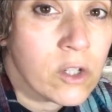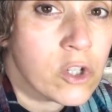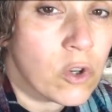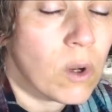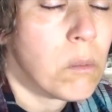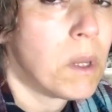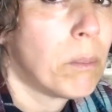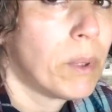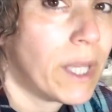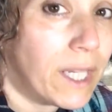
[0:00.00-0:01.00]
showing me
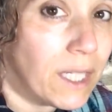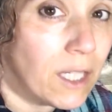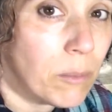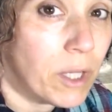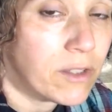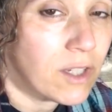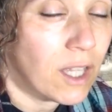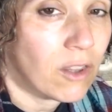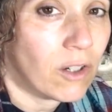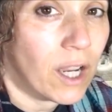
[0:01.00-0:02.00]
blending them all
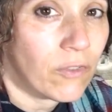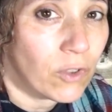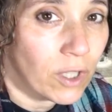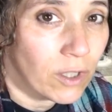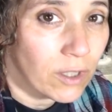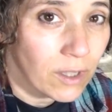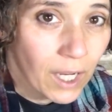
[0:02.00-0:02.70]
together after our,